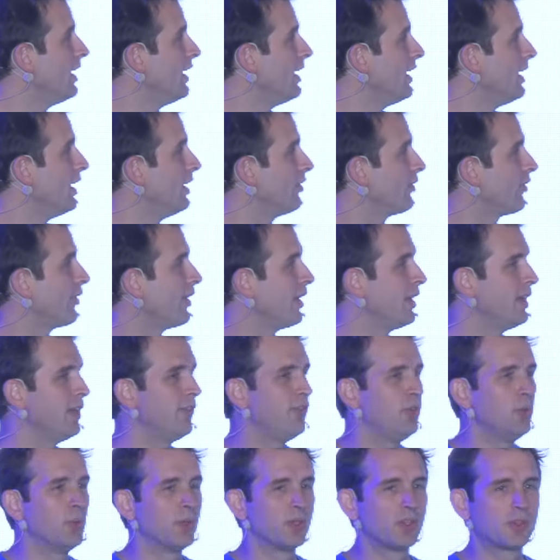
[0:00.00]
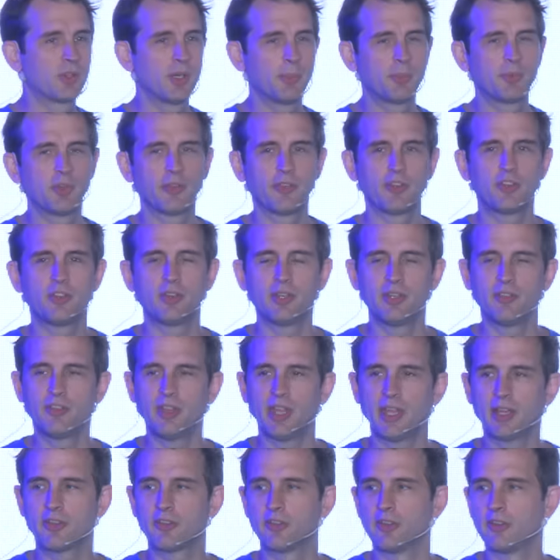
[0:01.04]
Is that if you encrypt all the
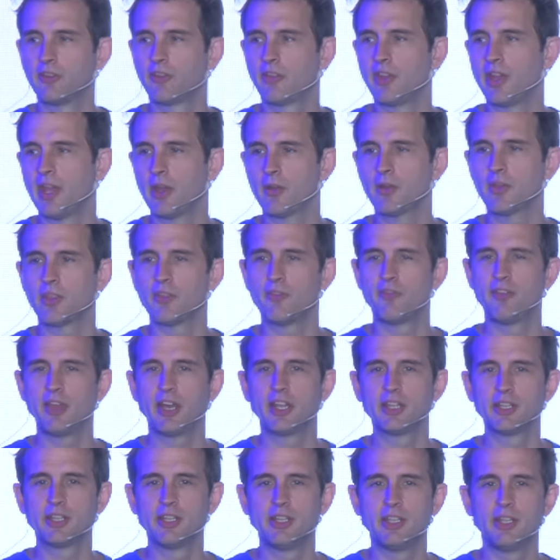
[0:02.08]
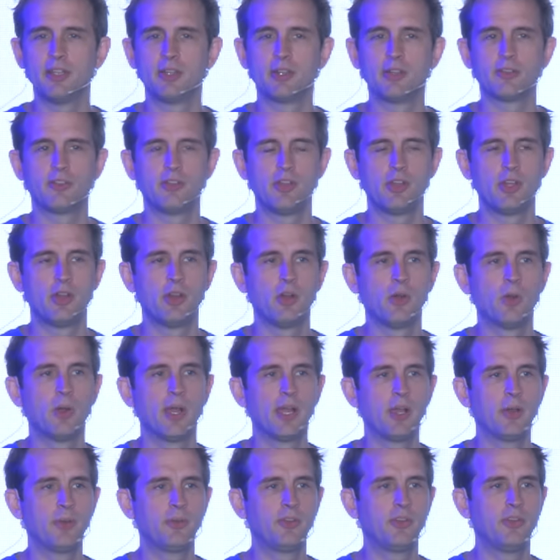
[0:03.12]
transactions, then how do the validators know
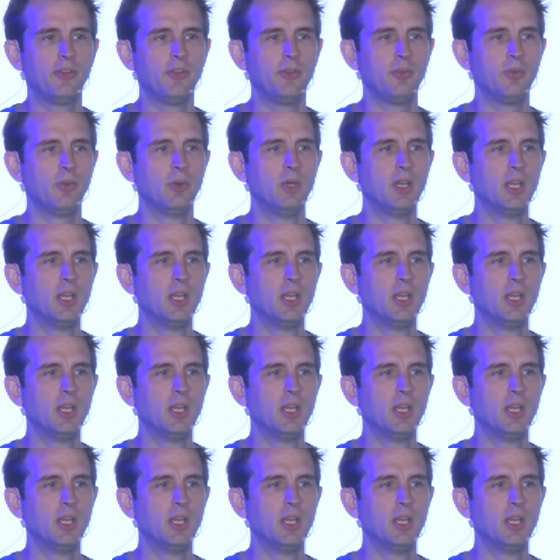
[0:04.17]
how to